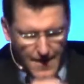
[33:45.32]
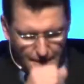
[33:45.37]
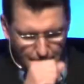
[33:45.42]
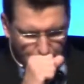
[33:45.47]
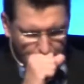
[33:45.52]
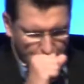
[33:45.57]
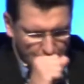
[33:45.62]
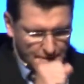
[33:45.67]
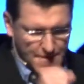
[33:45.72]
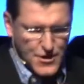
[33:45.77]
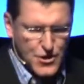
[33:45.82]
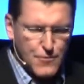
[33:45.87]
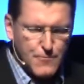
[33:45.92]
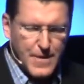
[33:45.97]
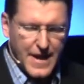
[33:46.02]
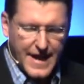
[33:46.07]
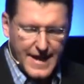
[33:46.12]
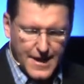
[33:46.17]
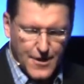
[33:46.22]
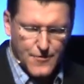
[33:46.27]
you
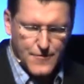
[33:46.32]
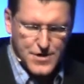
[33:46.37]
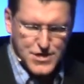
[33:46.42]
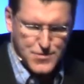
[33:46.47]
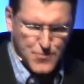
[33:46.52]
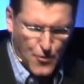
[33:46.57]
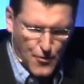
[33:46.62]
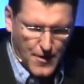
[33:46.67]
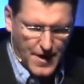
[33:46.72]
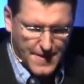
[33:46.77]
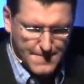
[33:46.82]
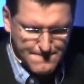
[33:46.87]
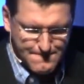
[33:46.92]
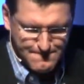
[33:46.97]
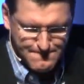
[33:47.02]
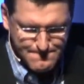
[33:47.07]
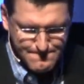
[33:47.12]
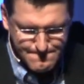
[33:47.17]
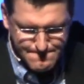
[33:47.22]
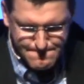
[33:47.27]
being here this morning.
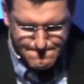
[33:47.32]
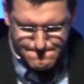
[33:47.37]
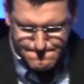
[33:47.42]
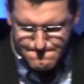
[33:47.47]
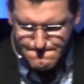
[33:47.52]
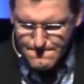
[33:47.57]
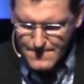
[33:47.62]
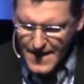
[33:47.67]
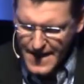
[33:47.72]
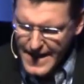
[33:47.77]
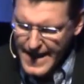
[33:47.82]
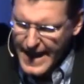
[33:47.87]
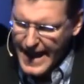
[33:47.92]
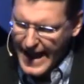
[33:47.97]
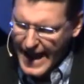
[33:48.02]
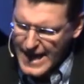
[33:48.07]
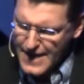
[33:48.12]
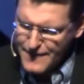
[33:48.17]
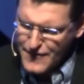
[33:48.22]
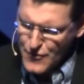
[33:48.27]

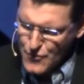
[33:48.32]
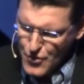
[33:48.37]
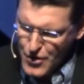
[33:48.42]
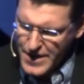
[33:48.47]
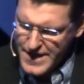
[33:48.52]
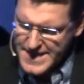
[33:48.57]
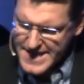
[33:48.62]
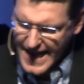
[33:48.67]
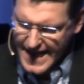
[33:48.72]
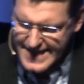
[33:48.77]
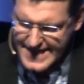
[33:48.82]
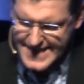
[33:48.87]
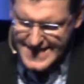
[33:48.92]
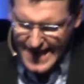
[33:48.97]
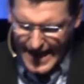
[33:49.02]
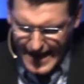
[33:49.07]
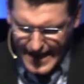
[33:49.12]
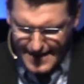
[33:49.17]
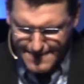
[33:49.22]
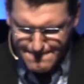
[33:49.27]
And if you would, take the
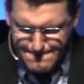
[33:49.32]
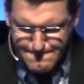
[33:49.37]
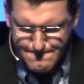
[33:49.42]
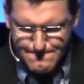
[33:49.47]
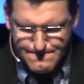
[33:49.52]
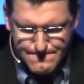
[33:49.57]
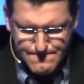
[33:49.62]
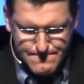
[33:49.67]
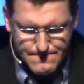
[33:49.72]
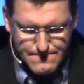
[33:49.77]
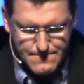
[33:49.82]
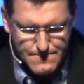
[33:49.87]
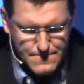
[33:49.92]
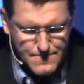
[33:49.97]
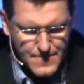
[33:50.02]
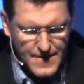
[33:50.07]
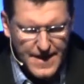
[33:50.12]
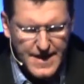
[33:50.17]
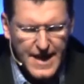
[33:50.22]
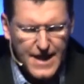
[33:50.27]
time
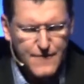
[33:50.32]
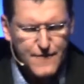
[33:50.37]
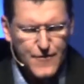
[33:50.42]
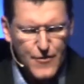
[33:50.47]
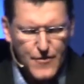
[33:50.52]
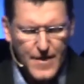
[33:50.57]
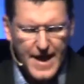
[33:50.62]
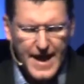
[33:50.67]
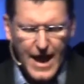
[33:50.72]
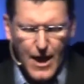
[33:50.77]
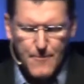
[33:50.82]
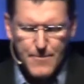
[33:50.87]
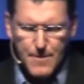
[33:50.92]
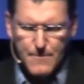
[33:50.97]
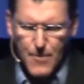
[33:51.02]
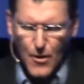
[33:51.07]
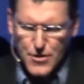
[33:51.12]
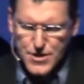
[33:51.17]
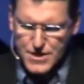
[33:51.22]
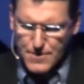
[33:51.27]
and fill that out. But
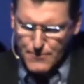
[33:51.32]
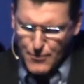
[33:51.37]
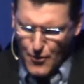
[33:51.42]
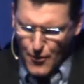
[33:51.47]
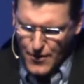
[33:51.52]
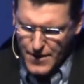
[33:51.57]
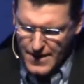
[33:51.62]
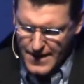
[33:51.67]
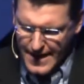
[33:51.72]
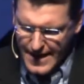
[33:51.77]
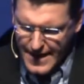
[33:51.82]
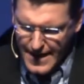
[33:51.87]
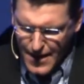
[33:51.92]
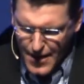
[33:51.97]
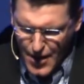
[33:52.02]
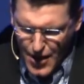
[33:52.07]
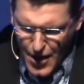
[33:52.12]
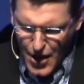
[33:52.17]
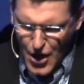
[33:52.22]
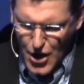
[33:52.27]
most importantly,
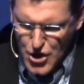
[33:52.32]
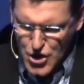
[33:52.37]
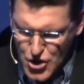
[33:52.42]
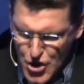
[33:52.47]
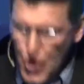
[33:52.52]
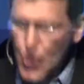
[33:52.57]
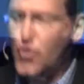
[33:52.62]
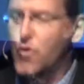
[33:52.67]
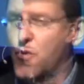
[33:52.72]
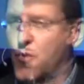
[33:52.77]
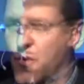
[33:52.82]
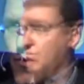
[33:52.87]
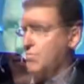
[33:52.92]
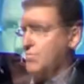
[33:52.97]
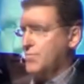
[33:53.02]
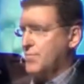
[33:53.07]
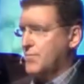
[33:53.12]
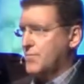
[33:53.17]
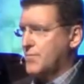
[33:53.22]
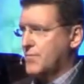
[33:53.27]
you
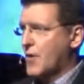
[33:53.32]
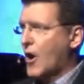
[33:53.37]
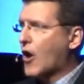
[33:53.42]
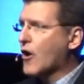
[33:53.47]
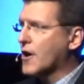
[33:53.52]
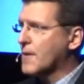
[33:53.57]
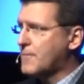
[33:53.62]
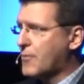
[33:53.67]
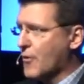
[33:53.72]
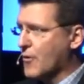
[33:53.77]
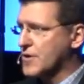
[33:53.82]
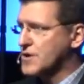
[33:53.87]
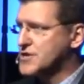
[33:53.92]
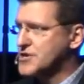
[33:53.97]
are important